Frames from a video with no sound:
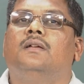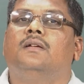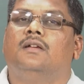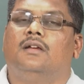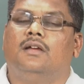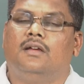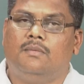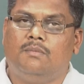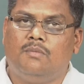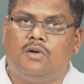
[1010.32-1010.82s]

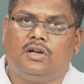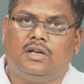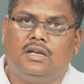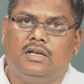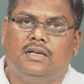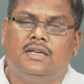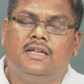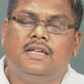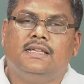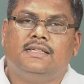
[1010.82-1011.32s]
model
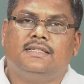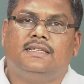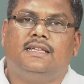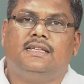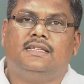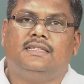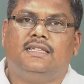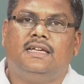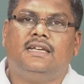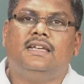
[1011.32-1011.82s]

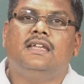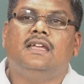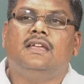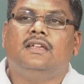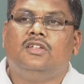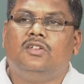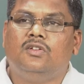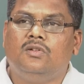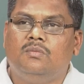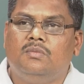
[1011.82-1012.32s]
says that
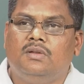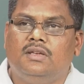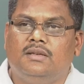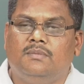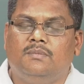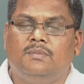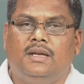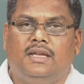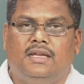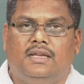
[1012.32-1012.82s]
human
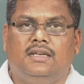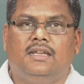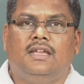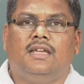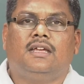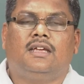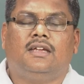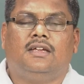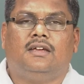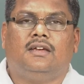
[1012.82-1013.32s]
brain
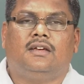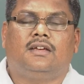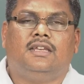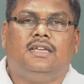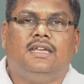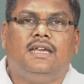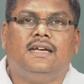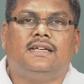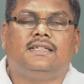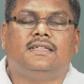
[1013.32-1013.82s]

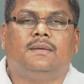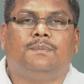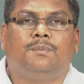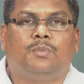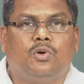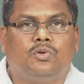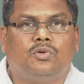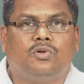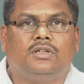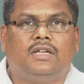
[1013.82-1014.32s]
creates a
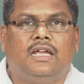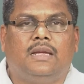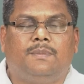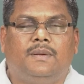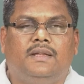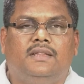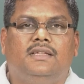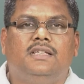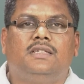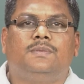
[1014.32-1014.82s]
prototype,
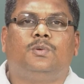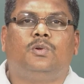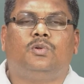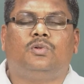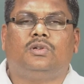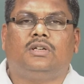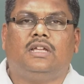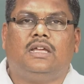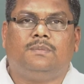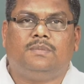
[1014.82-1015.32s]
and this
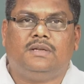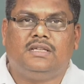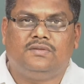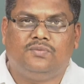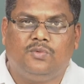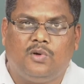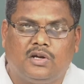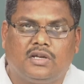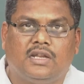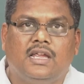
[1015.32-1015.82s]
prototype is
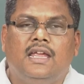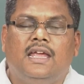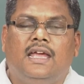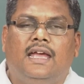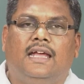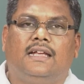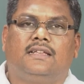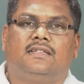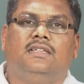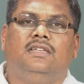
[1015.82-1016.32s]
what
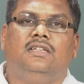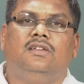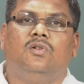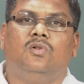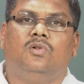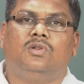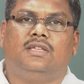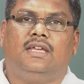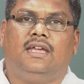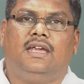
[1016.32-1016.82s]
actually
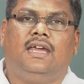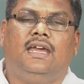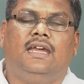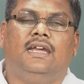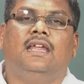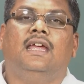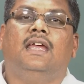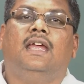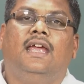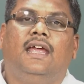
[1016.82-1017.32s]
goes ahead
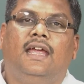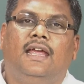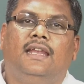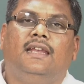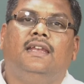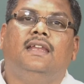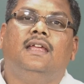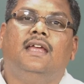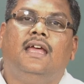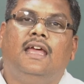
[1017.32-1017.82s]

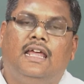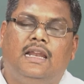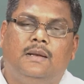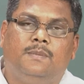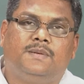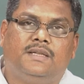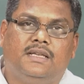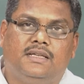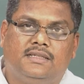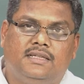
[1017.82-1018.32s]
and
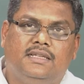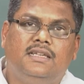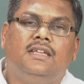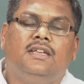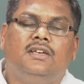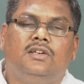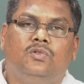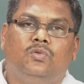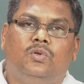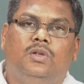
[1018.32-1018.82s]
helps us in
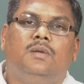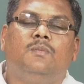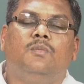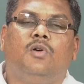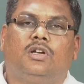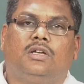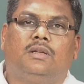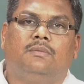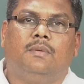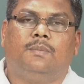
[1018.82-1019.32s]
doing
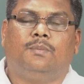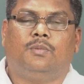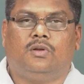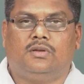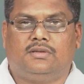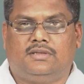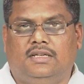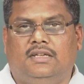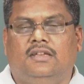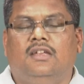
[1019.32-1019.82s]
bottom up
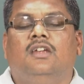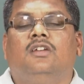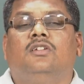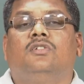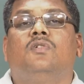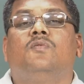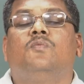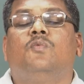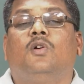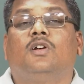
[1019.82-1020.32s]
processing. So,
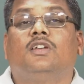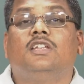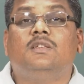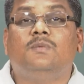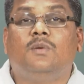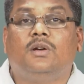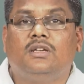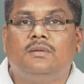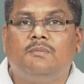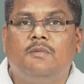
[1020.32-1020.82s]
what is
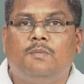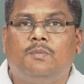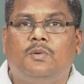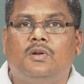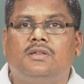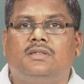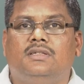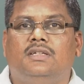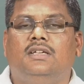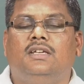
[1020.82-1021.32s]
bottom up
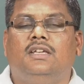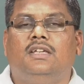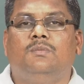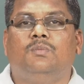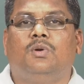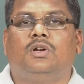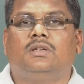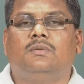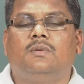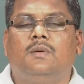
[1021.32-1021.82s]
processing? In
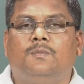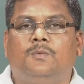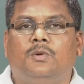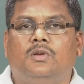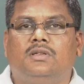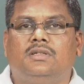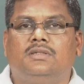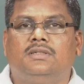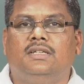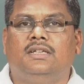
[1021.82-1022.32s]
bottom up
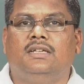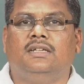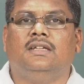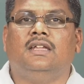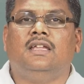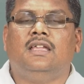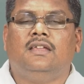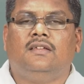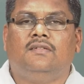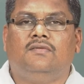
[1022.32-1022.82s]
processing,
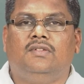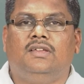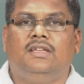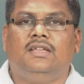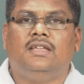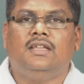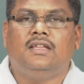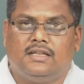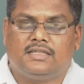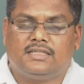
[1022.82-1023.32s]

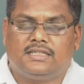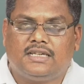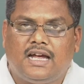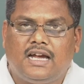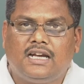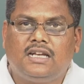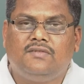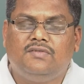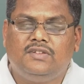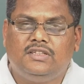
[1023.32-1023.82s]
we start
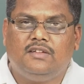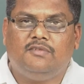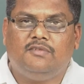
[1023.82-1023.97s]
with the